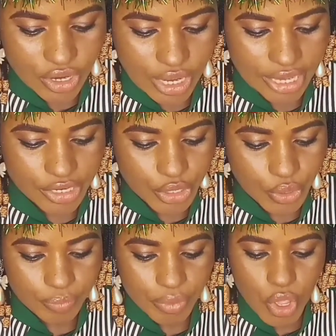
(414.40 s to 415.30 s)
you can
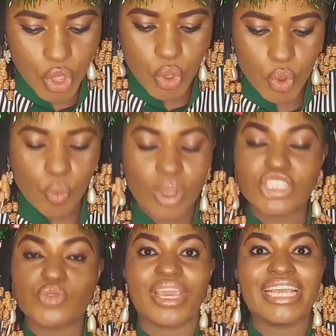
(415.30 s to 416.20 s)
do what
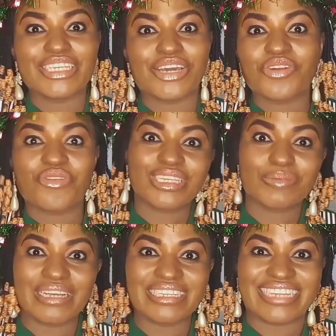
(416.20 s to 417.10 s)
we eat on
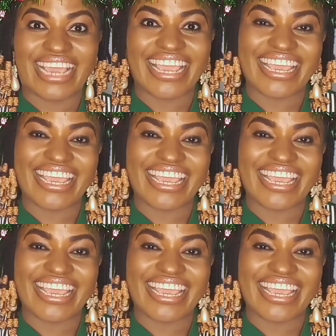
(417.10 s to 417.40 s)
Christmas Day.